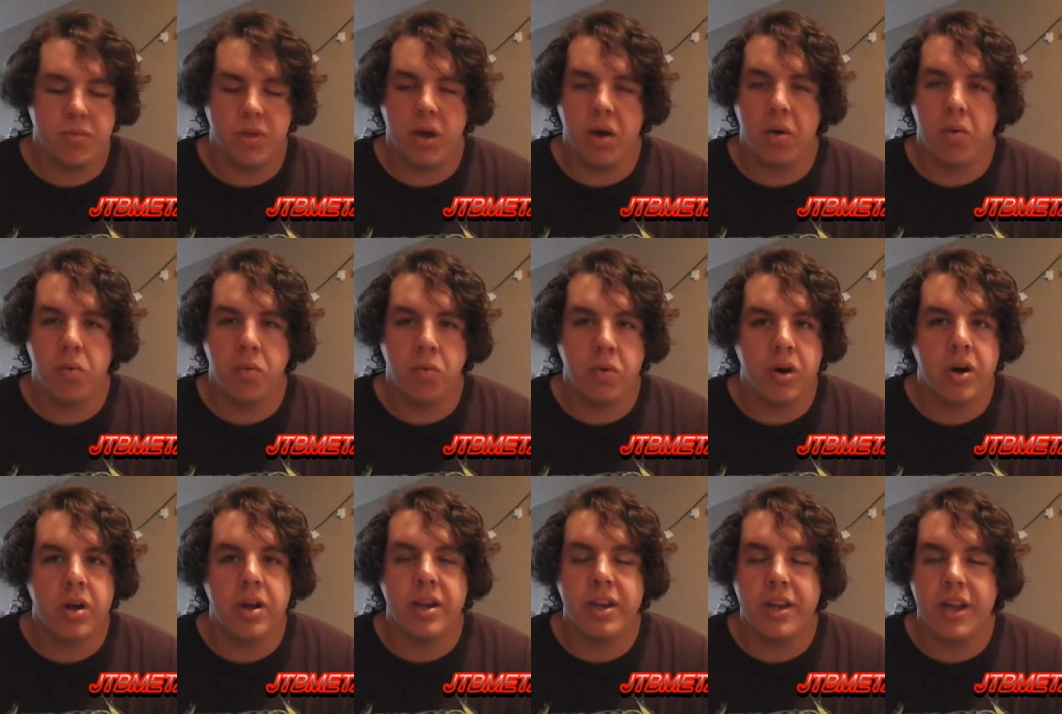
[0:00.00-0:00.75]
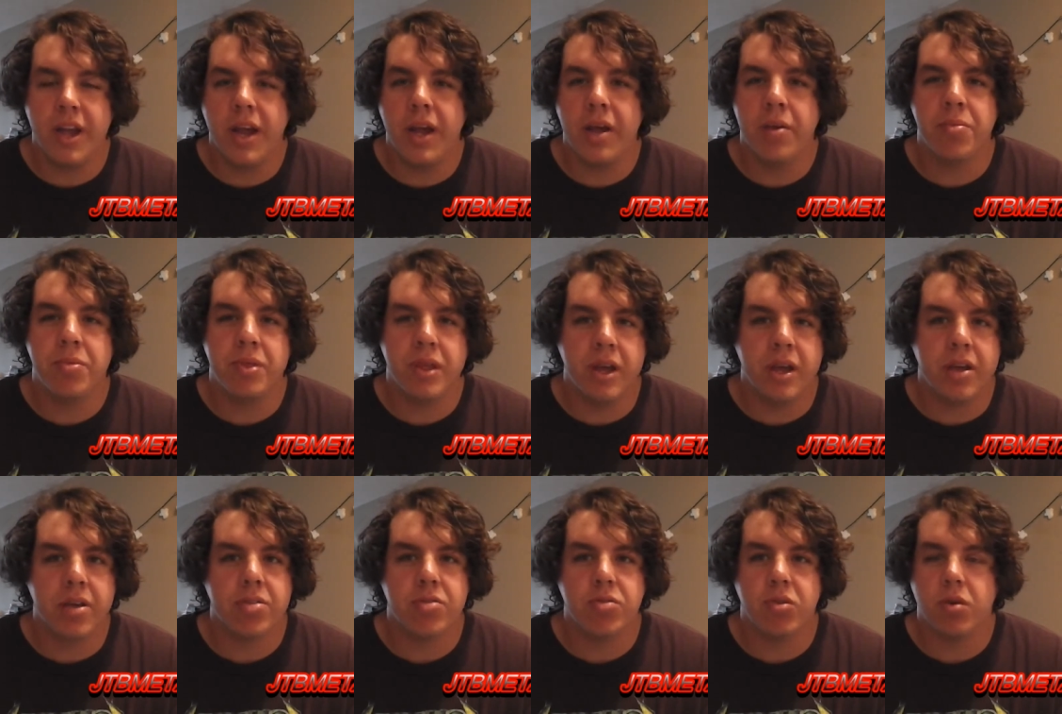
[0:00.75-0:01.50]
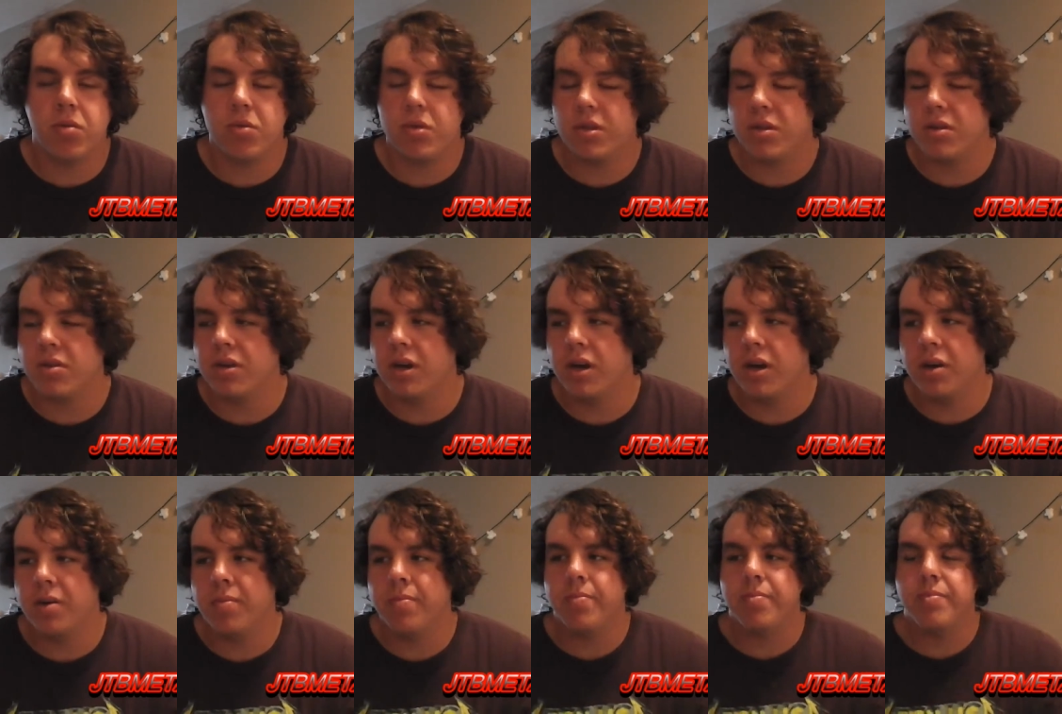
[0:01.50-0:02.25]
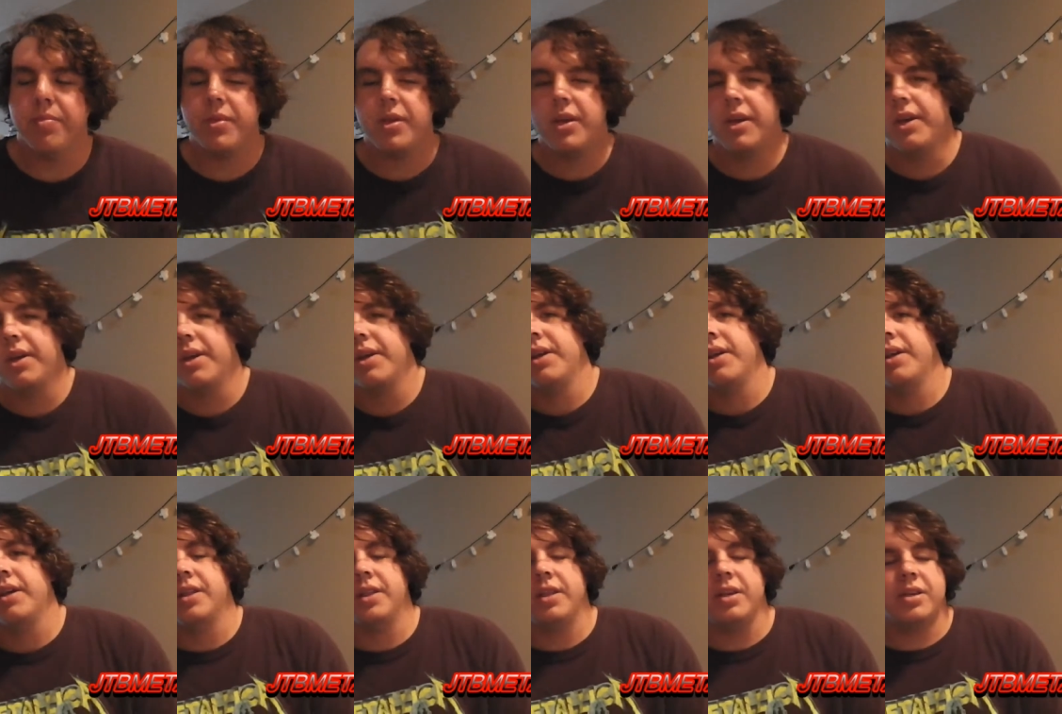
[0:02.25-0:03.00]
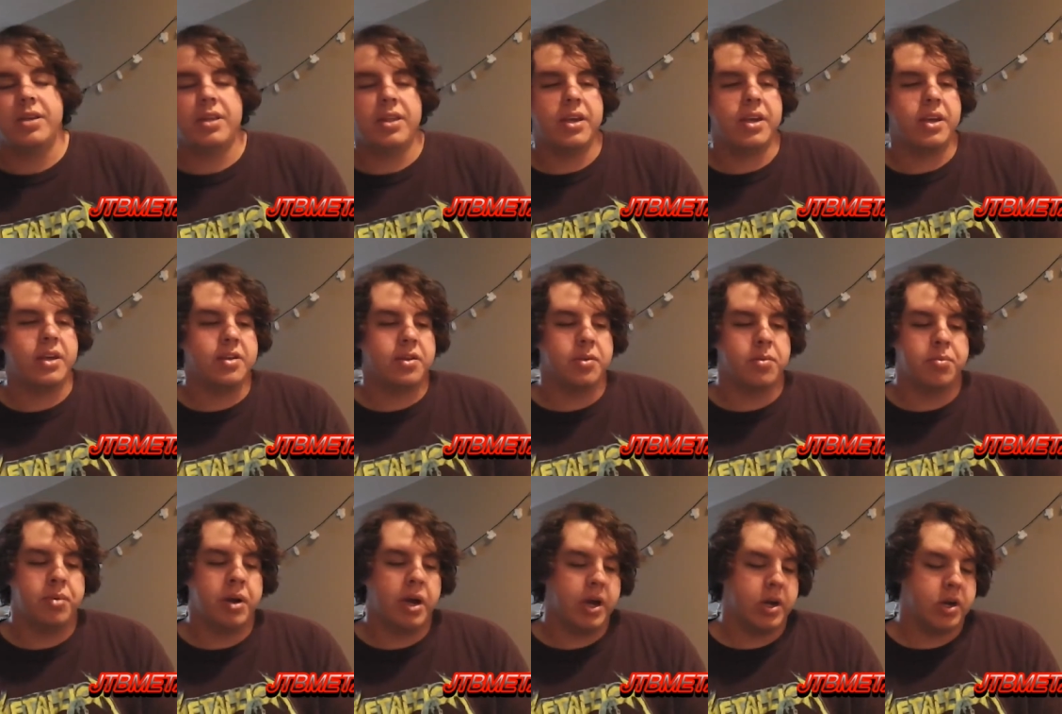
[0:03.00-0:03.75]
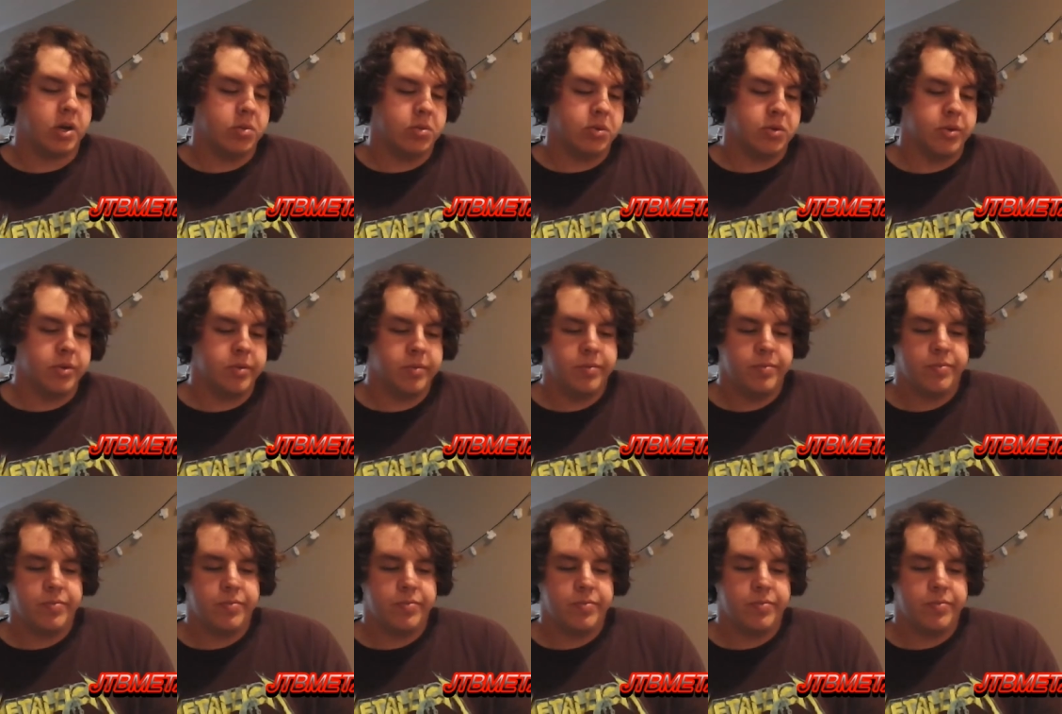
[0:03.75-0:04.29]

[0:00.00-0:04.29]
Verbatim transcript: Not one damn thing was wrong with this album. This thing is impeccable.